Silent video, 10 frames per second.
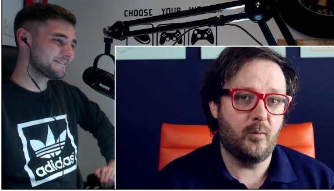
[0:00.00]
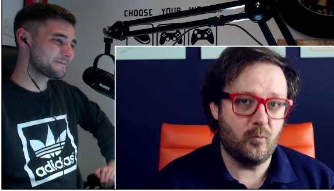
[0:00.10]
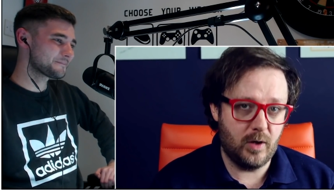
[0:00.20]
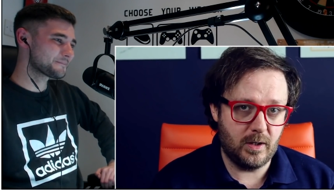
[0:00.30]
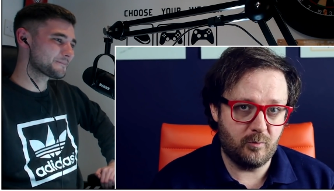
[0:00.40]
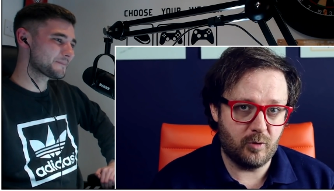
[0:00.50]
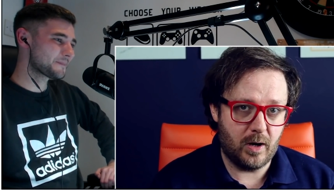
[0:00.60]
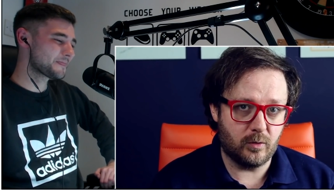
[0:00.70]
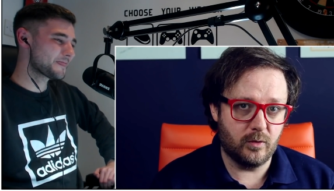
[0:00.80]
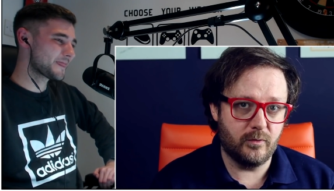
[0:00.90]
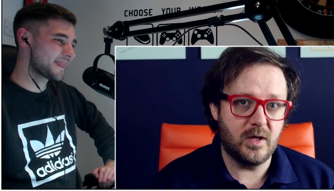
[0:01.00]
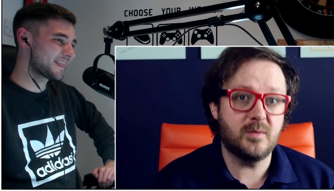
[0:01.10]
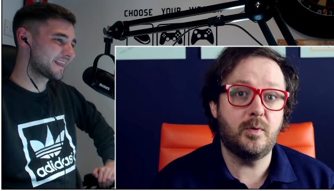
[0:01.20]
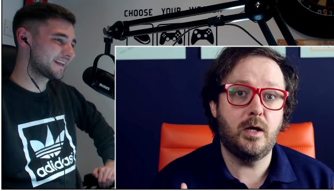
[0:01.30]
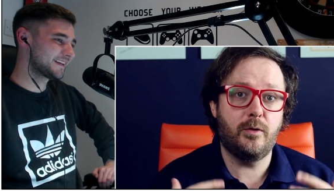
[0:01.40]
Speaker 1: that I'm really proud of
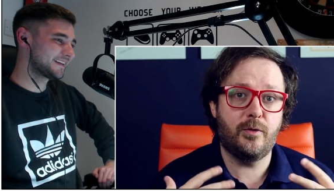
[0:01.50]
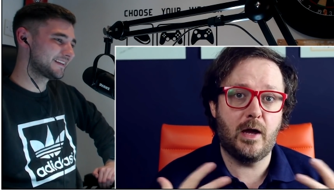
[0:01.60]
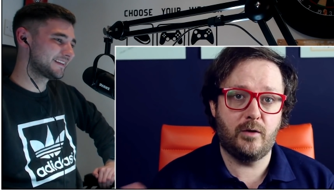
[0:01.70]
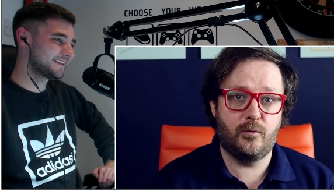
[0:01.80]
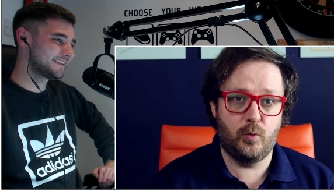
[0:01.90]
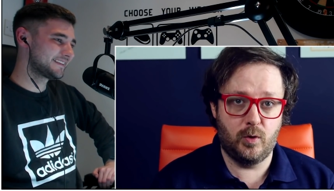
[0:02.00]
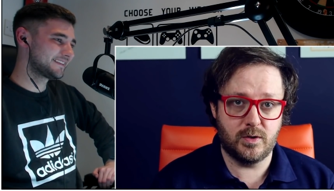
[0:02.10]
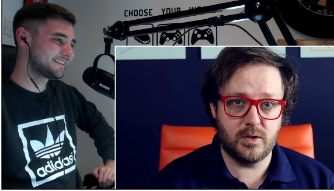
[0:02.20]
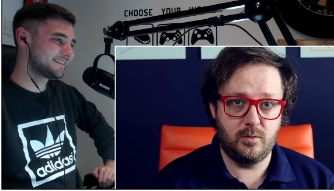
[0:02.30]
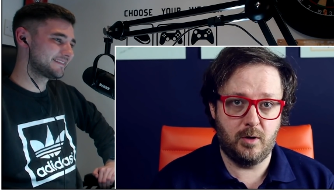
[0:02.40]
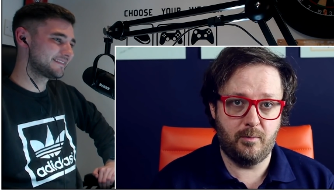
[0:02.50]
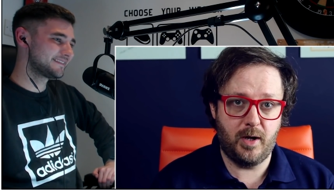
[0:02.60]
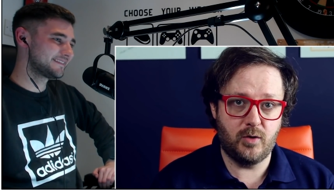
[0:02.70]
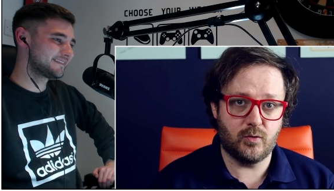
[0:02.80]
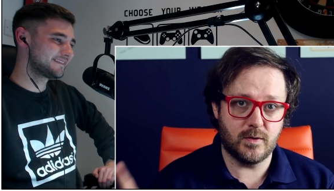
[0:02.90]
is being thankful to my
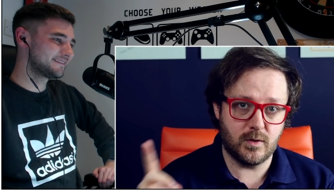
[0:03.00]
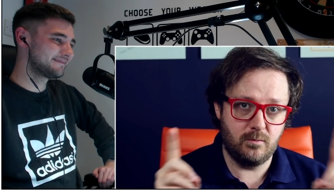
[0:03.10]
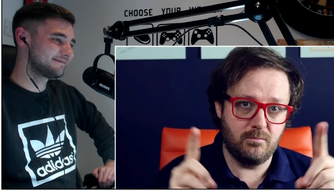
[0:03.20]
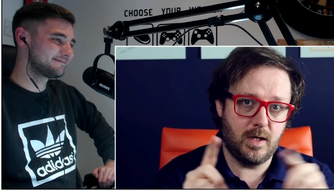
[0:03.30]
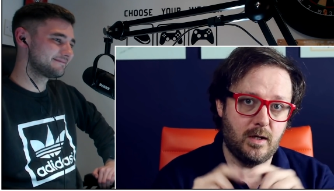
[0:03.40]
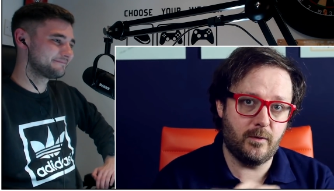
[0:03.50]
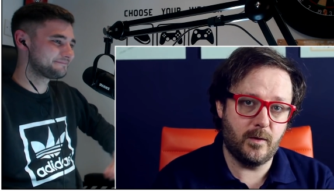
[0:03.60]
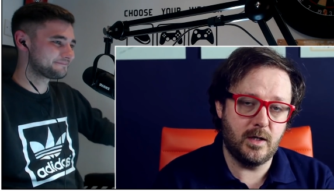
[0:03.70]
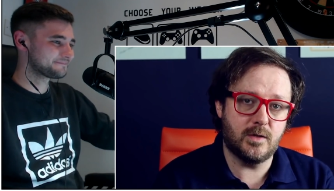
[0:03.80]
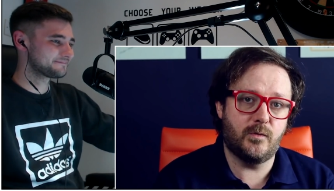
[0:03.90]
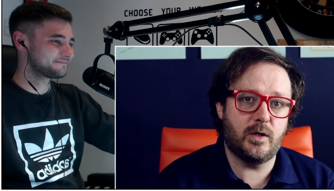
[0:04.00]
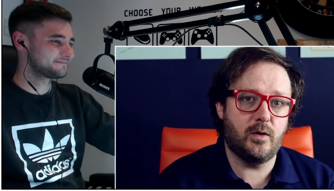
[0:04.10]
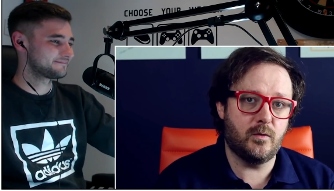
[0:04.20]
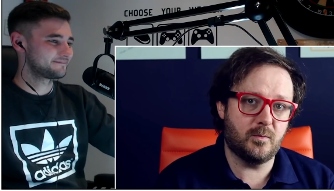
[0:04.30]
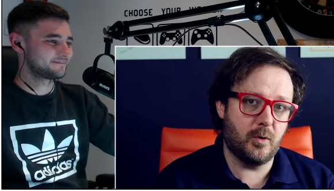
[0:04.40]
patrons who make these
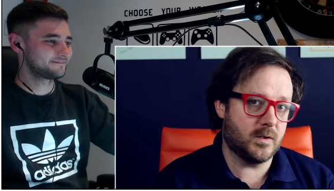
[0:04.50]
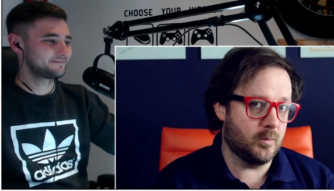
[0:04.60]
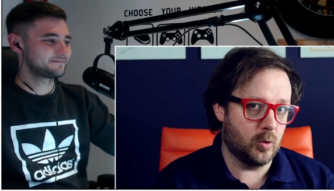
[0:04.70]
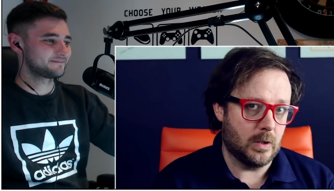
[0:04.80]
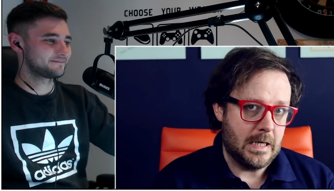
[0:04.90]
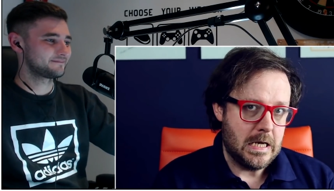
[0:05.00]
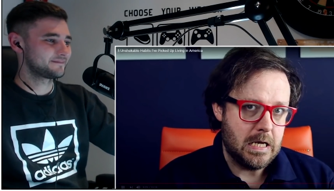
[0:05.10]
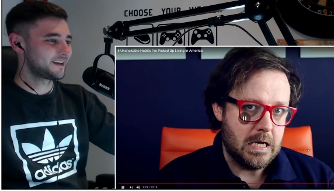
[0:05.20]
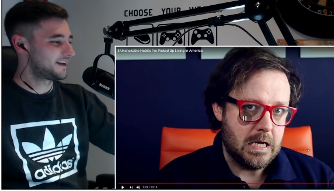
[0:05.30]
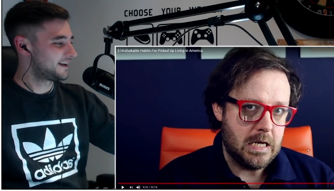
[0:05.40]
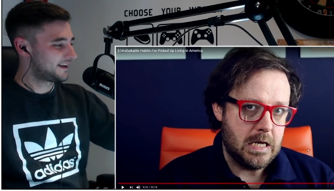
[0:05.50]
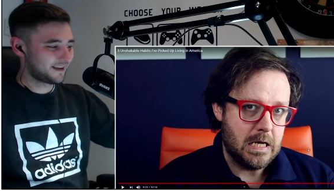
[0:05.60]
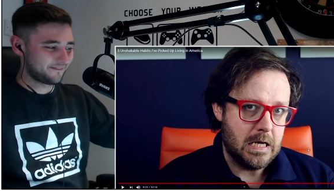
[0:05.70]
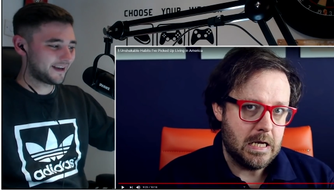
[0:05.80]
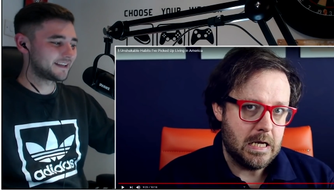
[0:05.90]
videos possible.
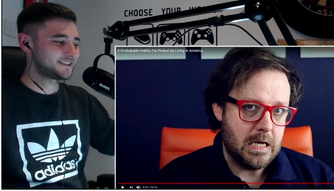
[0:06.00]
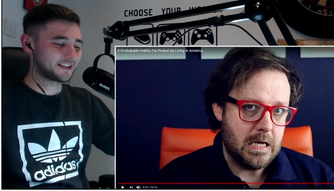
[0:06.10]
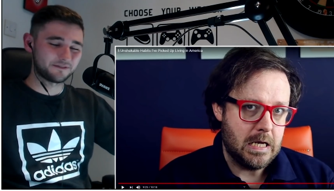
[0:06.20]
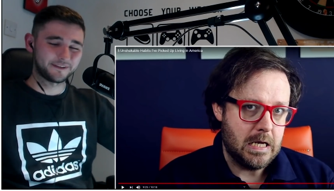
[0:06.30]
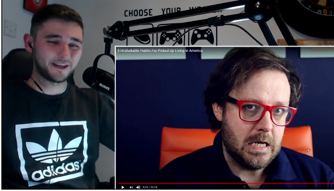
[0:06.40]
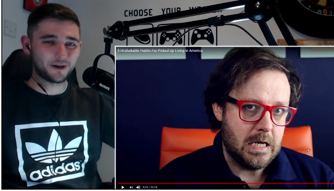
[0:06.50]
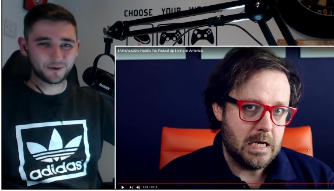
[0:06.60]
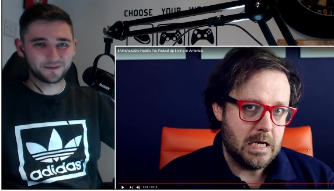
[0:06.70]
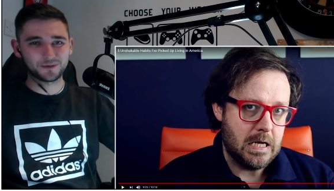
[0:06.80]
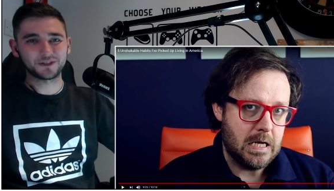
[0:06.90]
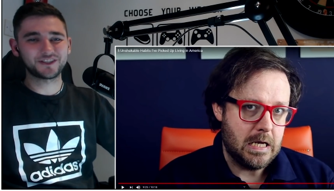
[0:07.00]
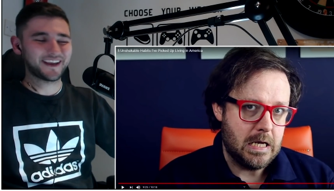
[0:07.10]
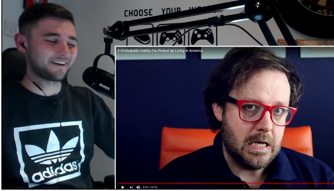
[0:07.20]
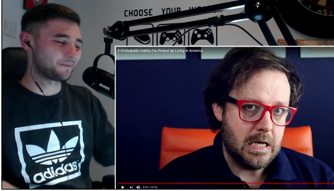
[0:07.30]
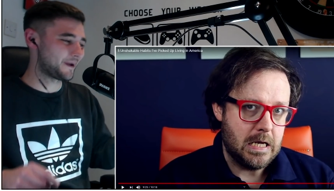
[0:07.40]
Speaker 2: That is the end of the video. If you want to check
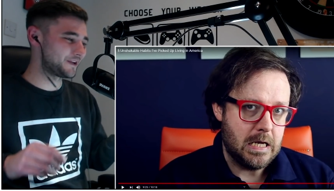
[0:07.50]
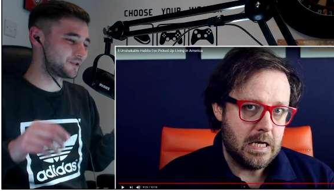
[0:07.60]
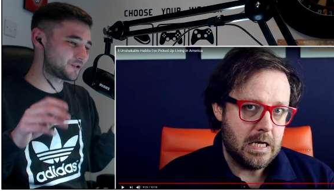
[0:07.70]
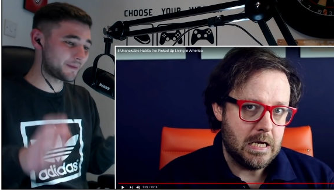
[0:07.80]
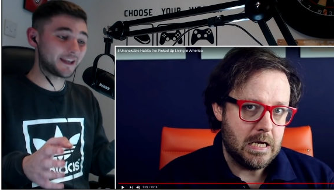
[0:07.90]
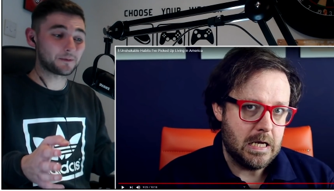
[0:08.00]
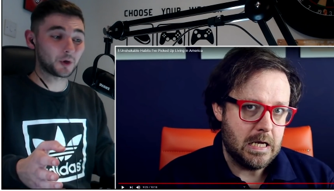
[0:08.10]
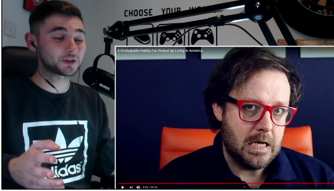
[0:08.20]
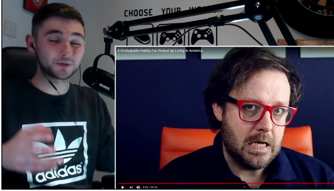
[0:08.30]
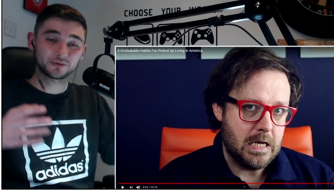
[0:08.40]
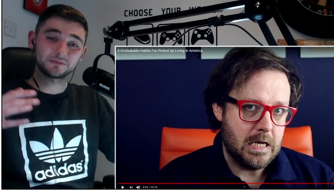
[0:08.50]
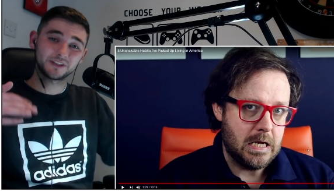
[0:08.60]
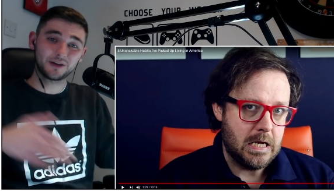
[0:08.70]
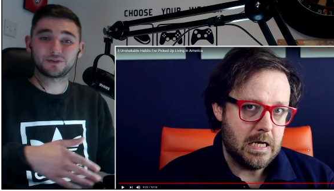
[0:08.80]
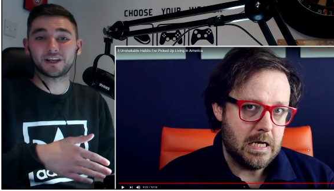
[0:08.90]
out the patrons who make it possible,
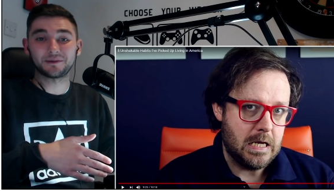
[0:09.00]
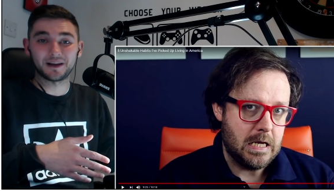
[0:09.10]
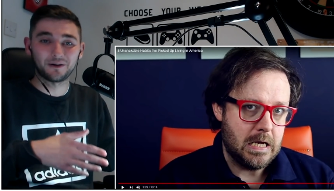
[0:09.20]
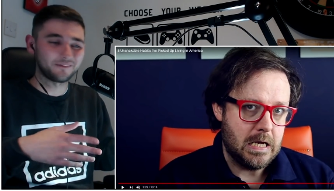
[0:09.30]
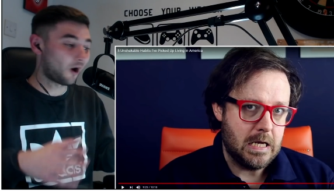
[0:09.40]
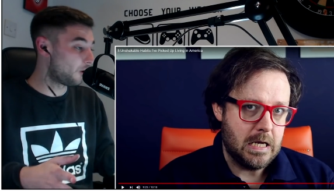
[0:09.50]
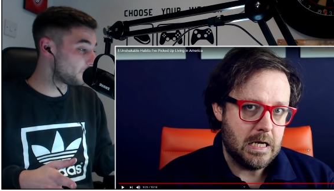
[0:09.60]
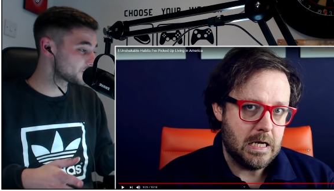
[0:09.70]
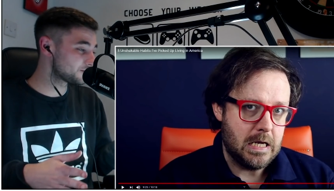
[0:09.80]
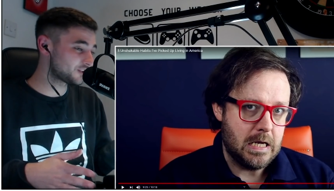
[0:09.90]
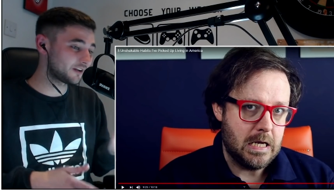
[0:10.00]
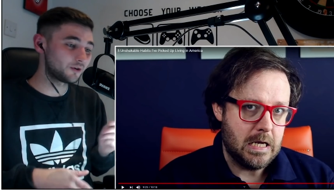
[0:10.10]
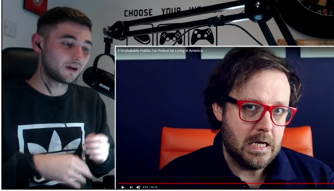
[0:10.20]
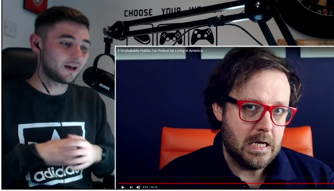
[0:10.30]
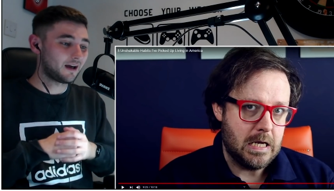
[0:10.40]
go and check them out. Awesome
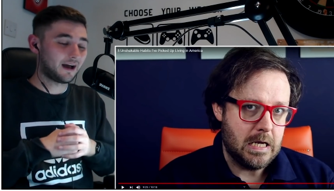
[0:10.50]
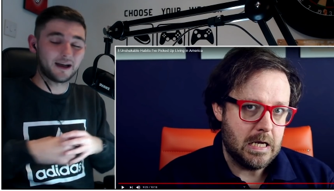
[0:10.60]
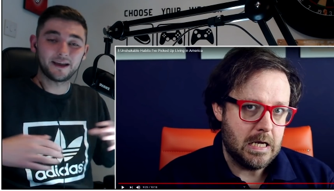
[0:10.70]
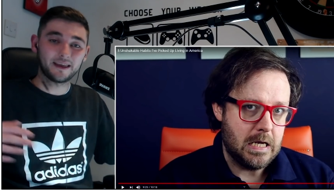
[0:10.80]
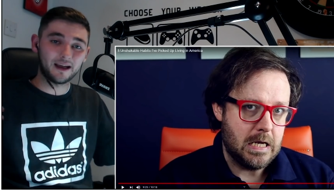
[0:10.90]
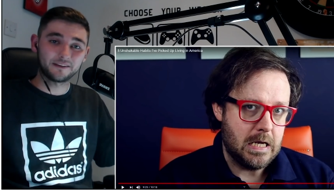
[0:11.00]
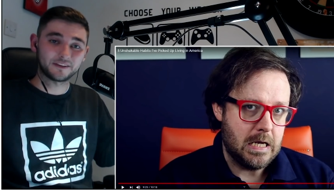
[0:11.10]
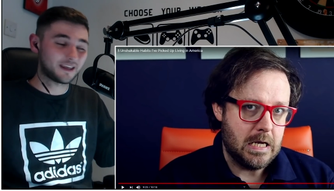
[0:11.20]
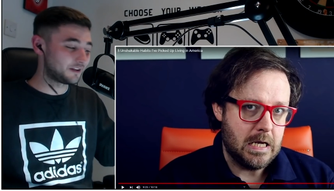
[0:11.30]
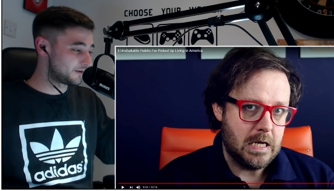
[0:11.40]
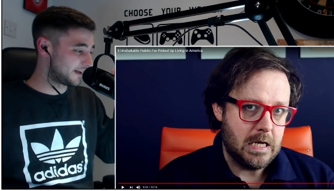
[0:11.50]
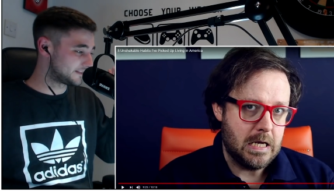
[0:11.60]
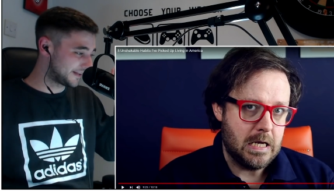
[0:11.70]
channel. I advocate you guys to